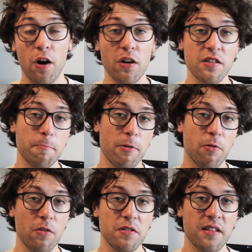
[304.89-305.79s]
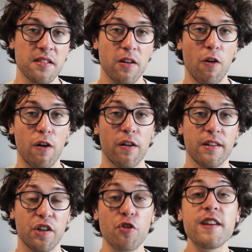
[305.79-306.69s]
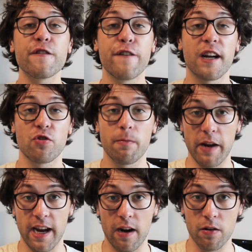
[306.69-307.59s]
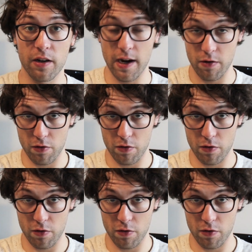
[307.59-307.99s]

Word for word: osteoporosis or decreased fracture repair can